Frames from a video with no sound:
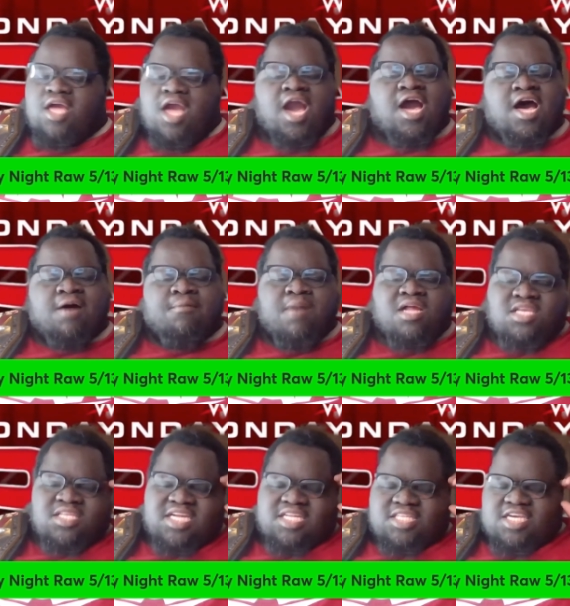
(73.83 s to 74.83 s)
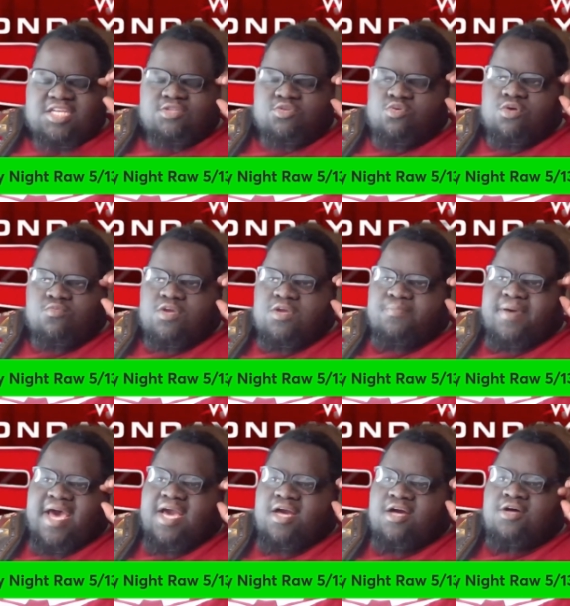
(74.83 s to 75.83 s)
I think they did do a
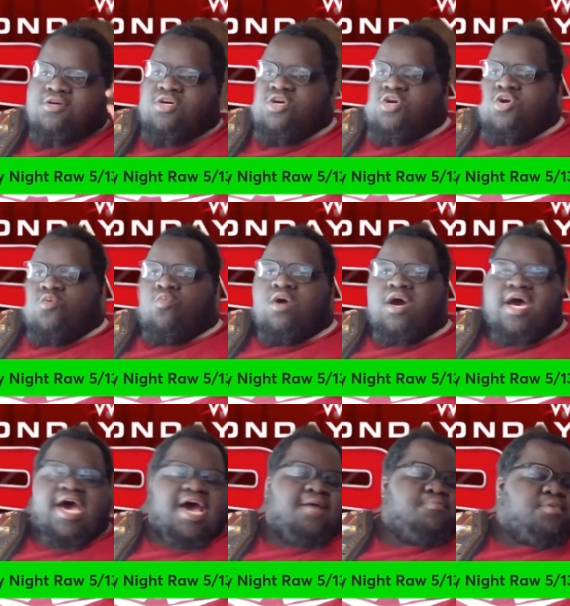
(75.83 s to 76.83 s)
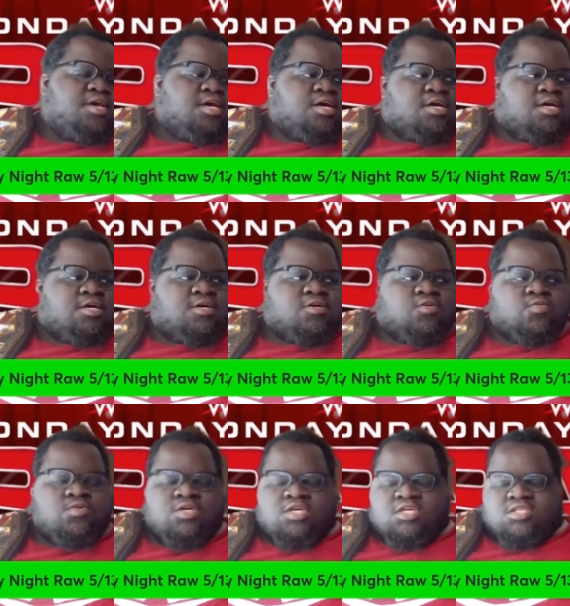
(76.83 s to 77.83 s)
repack of what happened
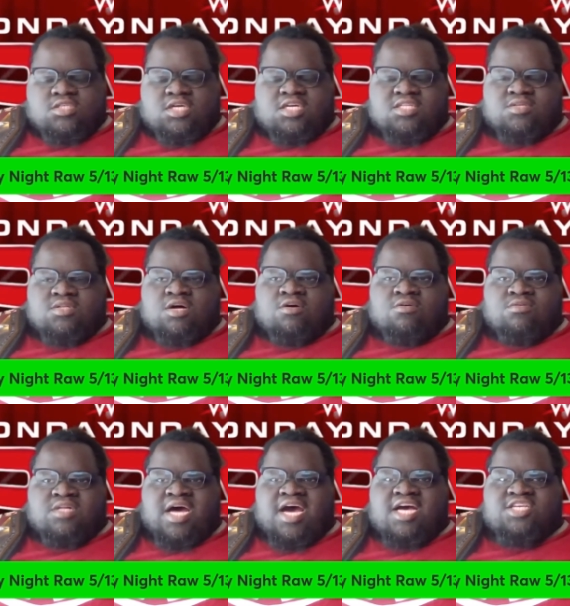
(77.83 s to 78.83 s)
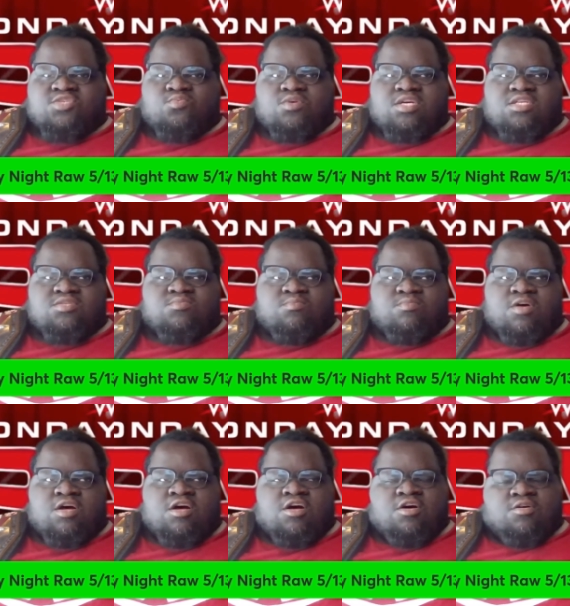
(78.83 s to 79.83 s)
on last week's
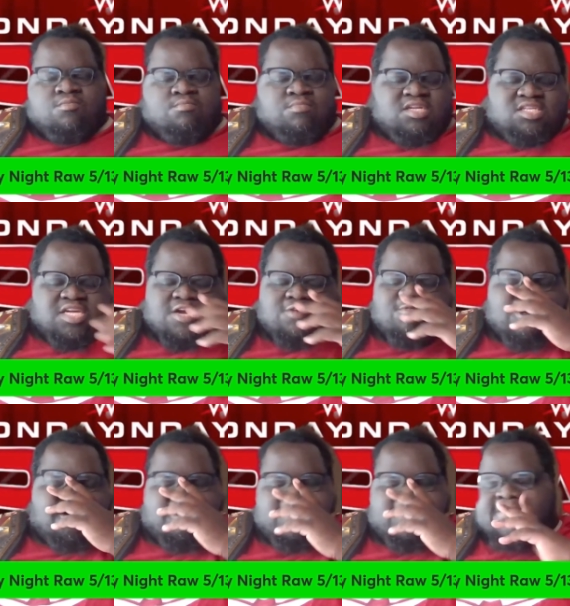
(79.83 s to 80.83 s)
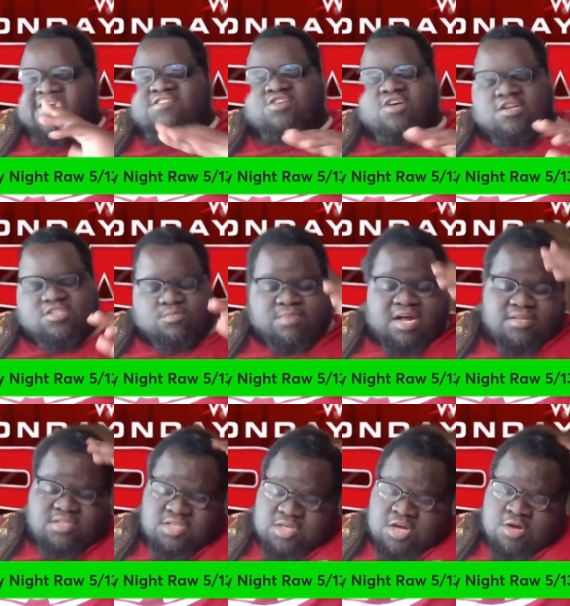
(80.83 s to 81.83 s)
Monday Night Raw, and they talked
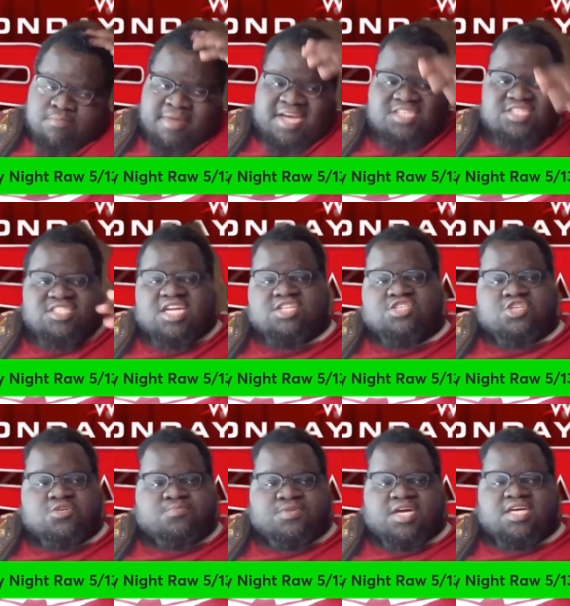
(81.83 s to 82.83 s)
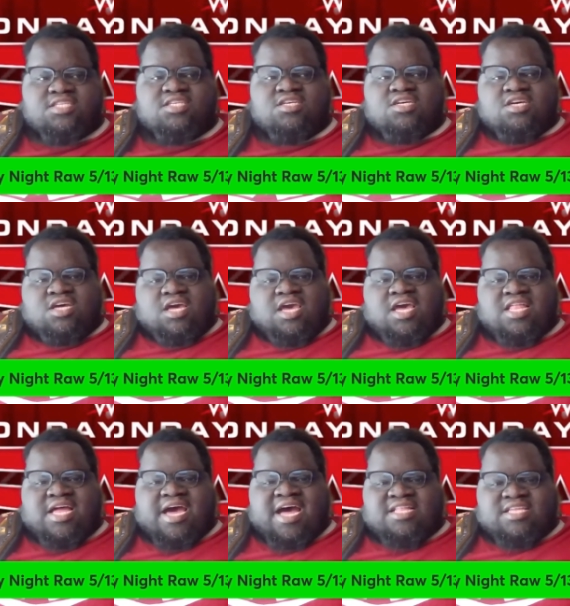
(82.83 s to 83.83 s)
about the matches that took place
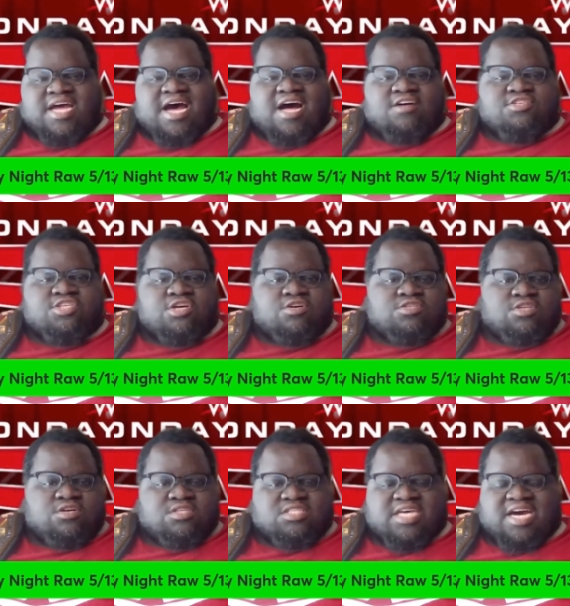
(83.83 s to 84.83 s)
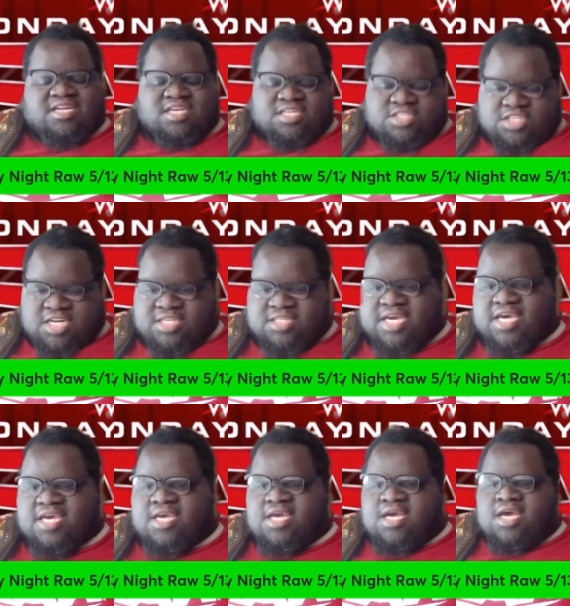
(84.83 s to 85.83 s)
at the house shows on Saturday and
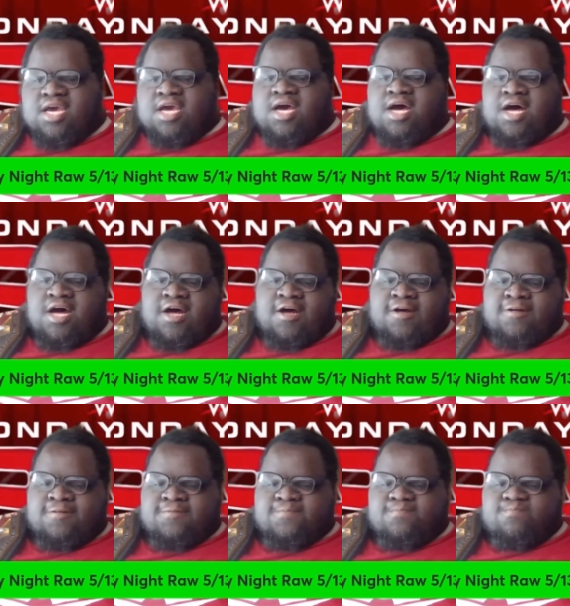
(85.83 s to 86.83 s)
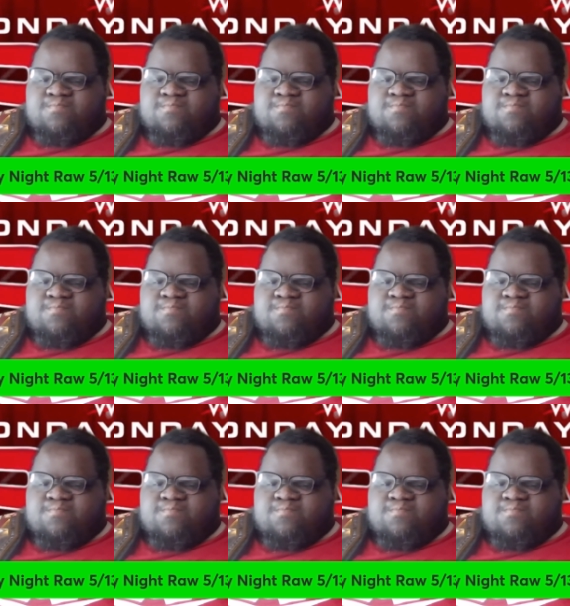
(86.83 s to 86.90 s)
Sunday. I